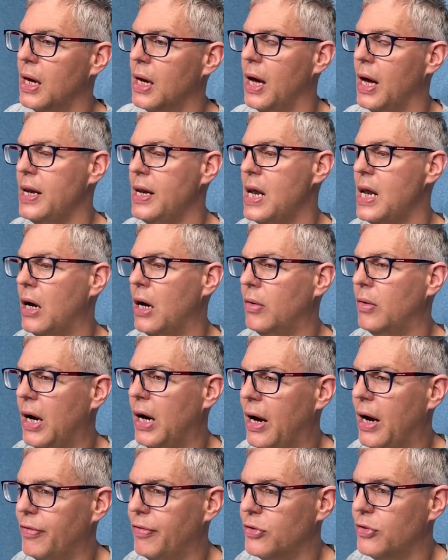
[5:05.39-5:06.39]
And now I
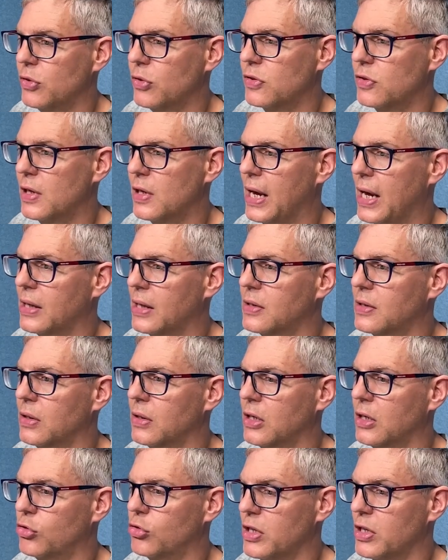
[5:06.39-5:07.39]
have to select
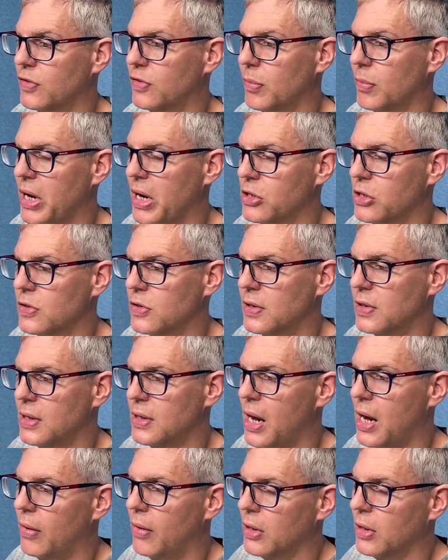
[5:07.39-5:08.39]
a transformation
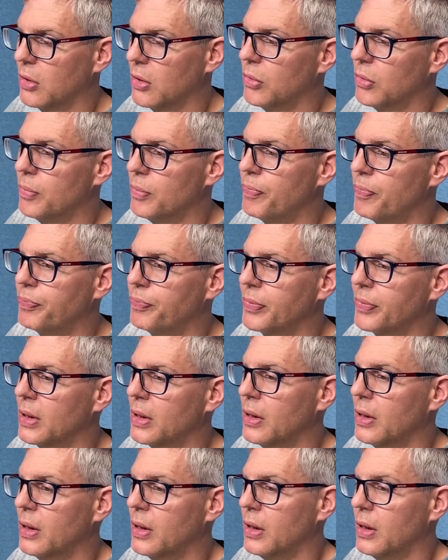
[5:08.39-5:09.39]
scenario.
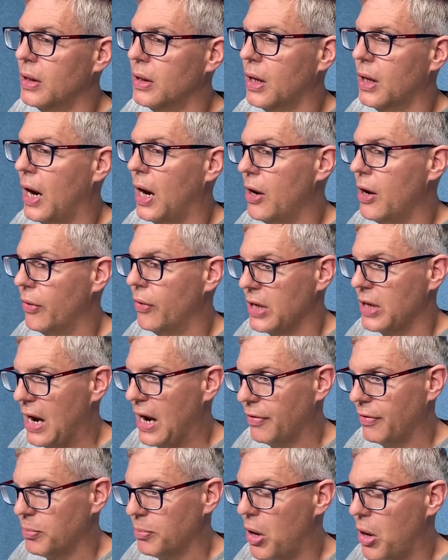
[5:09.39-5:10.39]
I already
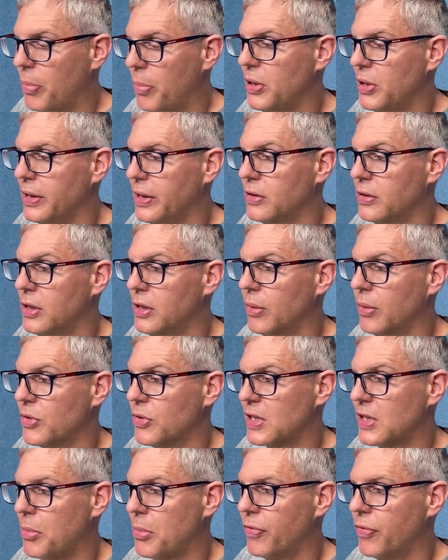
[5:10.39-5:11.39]
have it populated here with
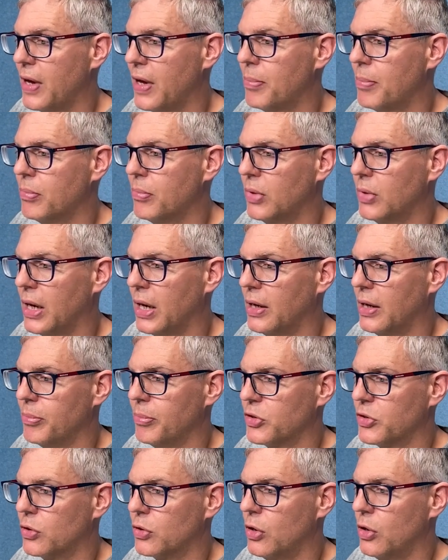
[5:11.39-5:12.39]
some of them, and I'm
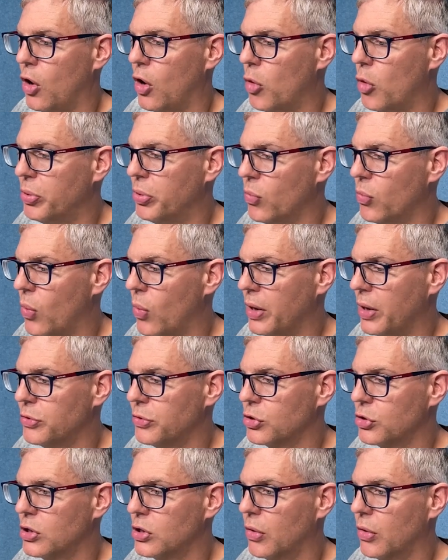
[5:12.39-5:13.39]
just going to open one
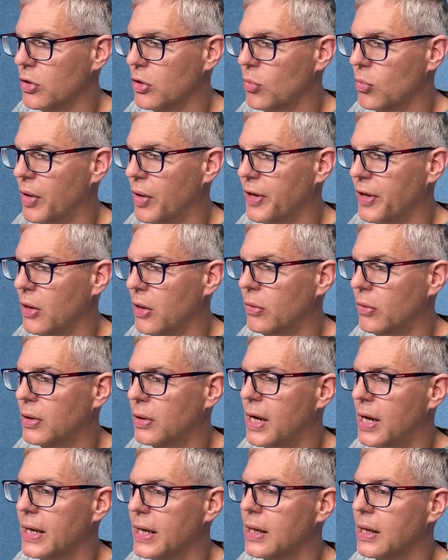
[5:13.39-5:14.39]
to show you what they look
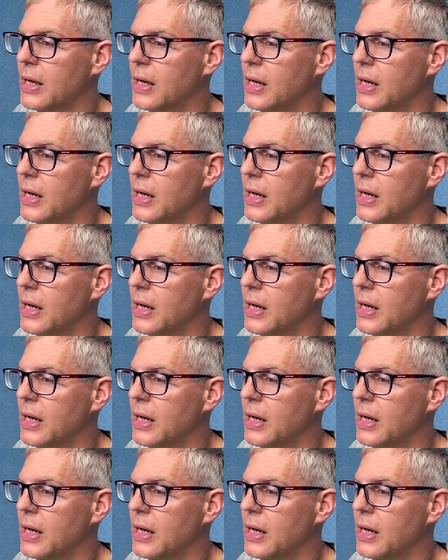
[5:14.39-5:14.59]
like.